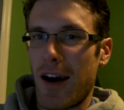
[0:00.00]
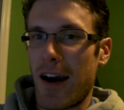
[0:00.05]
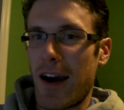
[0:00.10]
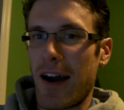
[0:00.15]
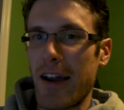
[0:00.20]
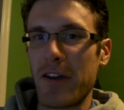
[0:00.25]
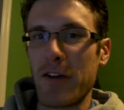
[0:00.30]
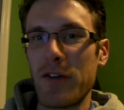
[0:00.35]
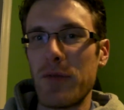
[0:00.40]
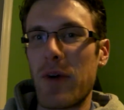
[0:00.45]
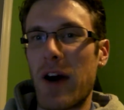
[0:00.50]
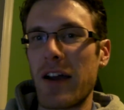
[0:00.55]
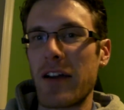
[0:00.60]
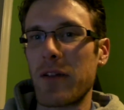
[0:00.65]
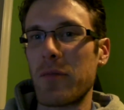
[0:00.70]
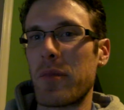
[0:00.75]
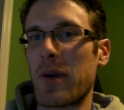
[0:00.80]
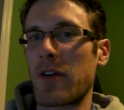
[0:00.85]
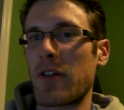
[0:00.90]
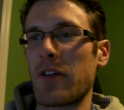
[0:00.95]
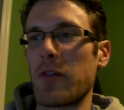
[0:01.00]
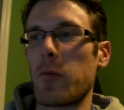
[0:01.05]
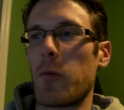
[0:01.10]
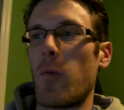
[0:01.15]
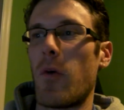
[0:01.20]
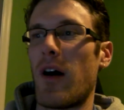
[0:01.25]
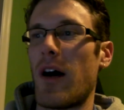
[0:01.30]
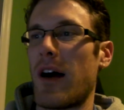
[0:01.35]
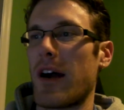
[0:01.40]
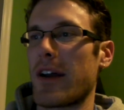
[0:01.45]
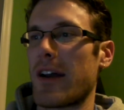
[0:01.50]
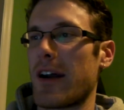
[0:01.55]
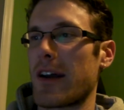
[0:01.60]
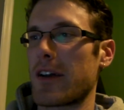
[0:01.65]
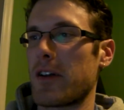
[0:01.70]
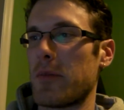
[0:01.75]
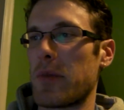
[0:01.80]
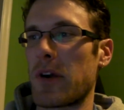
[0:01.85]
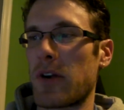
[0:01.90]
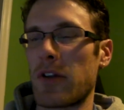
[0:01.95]
I could barely I
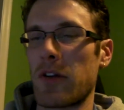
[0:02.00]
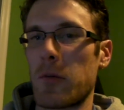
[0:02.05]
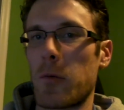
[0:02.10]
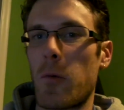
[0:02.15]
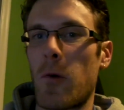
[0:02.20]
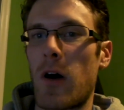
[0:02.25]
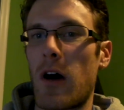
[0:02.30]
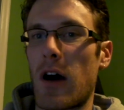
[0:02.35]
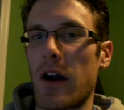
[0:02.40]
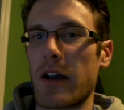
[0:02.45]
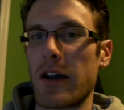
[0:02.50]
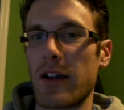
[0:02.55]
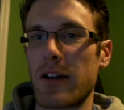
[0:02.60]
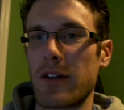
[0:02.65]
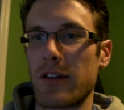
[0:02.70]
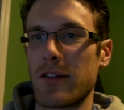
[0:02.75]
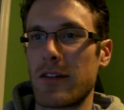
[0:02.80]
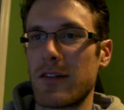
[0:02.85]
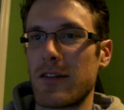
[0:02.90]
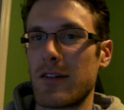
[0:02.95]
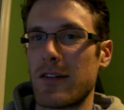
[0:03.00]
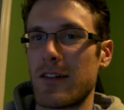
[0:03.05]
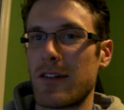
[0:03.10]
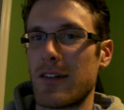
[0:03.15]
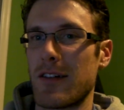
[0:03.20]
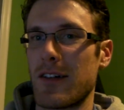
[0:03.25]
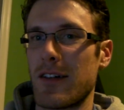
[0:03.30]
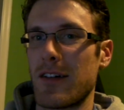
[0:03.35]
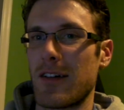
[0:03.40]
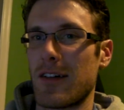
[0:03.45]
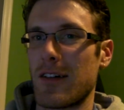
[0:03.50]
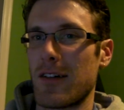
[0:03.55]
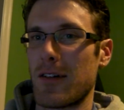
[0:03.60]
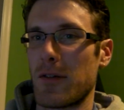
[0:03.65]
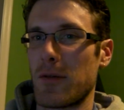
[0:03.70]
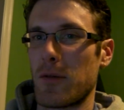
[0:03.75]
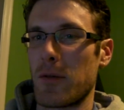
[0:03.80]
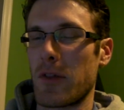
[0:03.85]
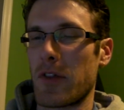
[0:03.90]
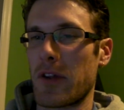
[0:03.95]
could barely walk
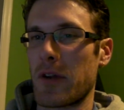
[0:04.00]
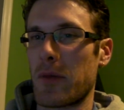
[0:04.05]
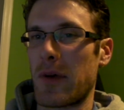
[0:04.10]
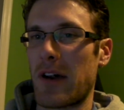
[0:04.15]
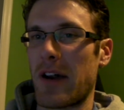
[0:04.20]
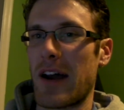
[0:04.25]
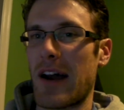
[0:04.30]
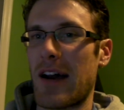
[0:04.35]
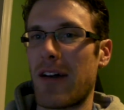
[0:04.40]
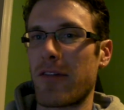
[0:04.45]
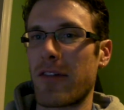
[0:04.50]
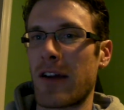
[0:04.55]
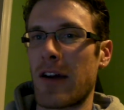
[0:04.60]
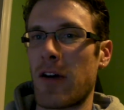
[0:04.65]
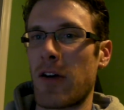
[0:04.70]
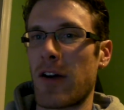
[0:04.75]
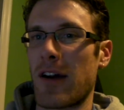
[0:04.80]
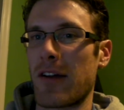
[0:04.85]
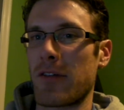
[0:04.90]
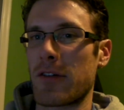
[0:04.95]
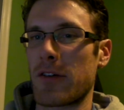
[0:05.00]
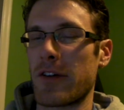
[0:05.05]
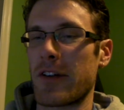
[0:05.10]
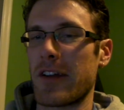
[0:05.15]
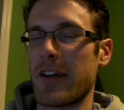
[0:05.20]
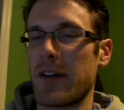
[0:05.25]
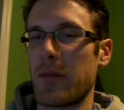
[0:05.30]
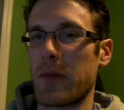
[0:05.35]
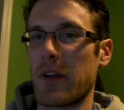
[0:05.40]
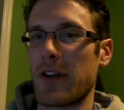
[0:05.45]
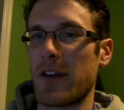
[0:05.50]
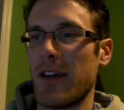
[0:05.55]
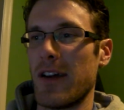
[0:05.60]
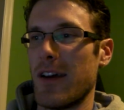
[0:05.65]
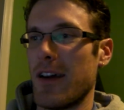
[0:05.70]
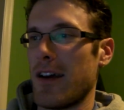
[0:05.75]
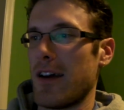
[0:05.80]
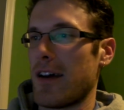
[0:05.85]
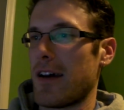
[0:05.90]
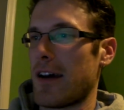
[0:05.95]
within about half an hour after it hit me,
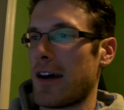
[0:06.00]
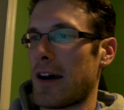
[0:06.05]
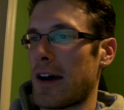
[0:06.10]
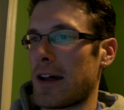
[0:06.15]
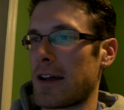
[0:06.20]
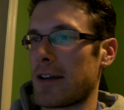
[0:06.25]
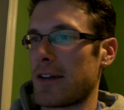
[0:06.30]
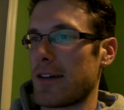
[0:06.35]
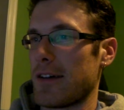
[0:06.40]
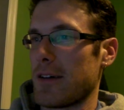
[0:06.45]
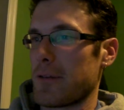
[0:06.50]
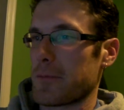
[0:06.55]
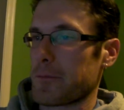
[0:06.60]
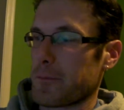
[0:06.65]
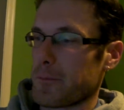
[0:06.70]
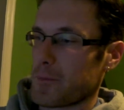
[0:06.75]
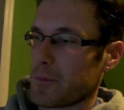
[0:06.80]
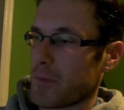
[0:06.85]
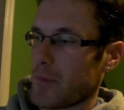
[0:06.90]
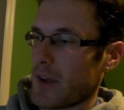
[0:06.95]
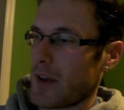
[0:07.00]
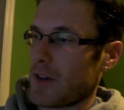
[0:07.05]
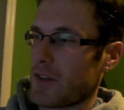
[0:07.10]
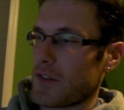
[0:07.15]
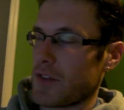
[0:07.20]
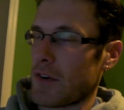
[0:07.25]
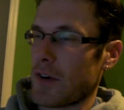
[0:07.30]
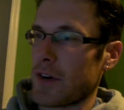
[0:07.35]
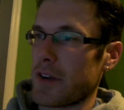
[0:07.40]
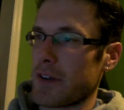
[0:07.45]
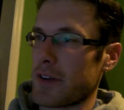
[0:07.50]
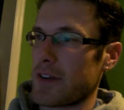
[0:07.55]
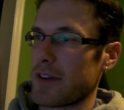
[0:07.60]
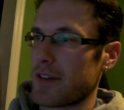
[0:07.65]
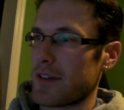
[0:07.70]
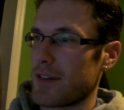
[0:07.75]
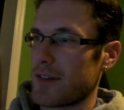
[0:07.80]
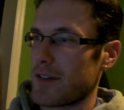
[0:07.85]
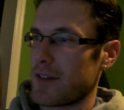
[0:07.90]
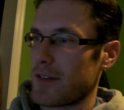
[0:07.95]
and started.
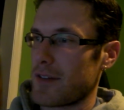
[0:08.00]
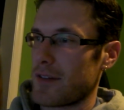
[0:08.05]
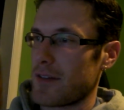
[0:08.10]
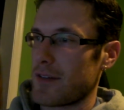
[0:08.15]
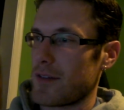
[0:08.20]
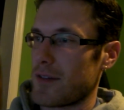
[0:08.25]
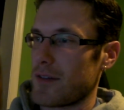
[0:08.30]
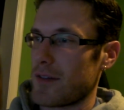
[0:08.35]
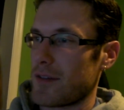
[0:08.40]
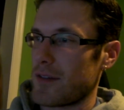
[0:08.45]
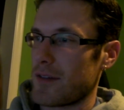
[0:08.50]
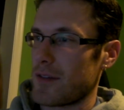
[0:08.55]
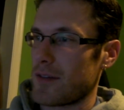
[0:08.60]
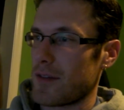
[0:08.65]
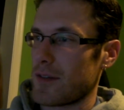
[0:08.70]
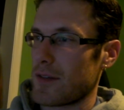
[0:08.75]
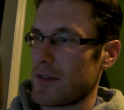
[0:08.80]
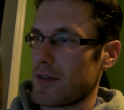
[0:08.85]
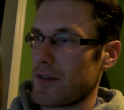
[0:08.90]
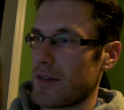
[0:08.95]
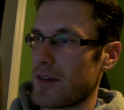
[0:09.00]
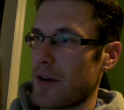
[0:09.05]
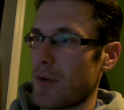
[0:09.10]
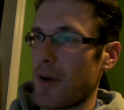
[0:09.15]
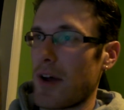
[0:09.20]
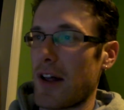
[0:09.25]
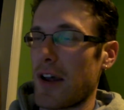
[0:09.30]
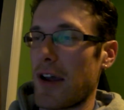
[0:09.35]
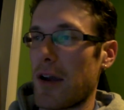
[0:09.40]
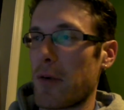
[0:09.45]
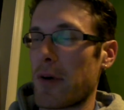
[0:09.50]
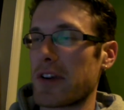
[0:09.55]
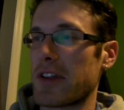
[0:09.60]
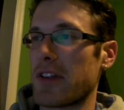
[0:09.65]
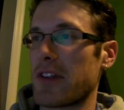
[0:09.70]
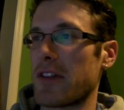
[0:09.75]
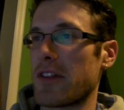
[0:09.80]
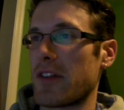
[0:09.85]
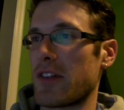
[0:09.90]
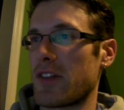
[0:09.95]
Well, I went
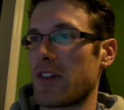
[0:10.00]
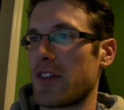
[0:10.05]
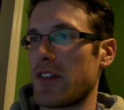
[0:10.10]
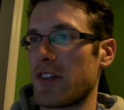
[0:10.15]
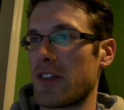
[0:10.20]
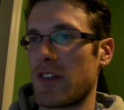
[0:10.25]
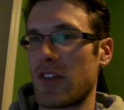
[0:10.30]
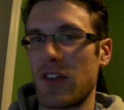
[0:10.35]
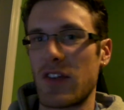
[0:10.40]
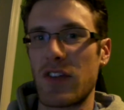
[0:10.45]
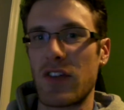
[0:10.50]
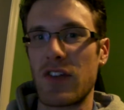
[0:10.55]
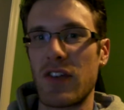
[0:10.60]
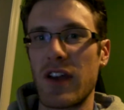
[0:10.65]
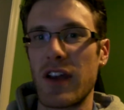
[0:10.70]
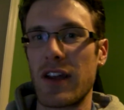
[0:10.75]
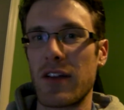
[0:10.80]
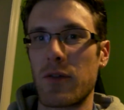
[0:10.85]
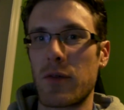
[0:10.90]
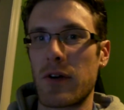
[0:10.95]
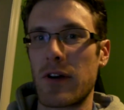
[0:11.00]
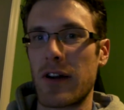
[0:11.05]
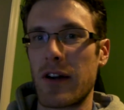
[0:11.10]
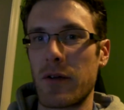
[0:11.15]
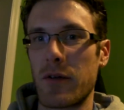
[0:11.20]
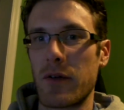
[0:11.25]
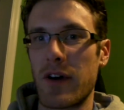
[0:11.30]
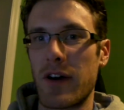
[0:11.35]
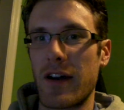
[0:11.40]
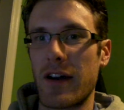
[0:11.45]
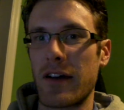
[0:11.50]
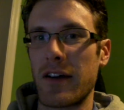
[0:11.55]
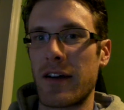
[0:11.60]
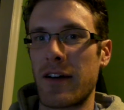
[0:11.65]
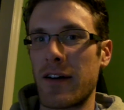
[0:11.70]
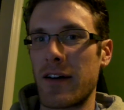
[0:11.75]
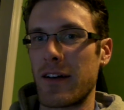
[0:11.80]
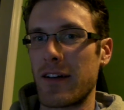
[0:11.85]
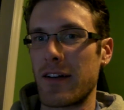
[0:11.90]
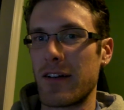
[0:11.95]
into this state where it
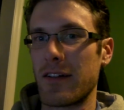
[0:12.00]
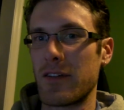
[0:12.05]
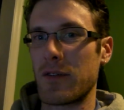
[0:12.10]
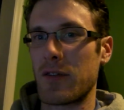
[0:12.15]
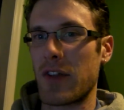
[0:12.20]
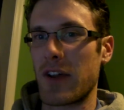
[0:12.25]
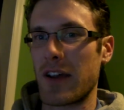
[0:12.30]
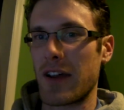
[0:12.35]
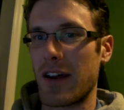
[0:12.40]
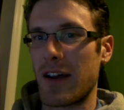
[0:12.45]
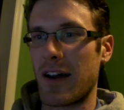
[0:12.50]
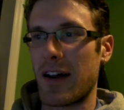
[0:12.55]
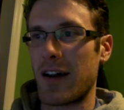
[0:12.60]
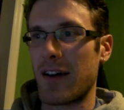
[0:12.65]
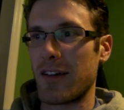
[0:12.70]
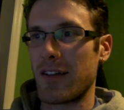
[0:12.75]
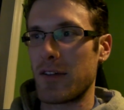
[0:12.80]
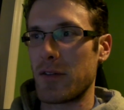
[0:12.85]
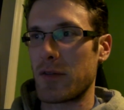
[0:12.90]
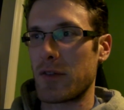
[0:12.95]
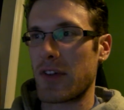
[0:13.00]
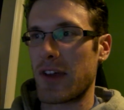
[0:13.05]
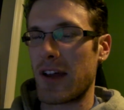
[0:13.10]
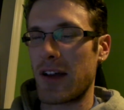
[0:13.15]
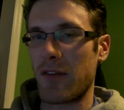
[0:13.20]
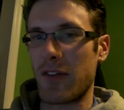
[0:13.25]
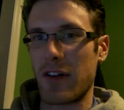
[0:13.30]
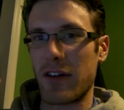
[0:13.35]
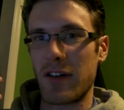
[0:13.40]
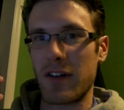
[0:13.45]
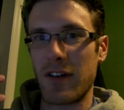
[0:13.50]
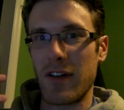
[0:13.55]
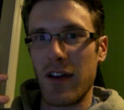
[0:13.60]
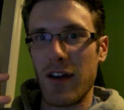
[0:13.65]
was like it was kind of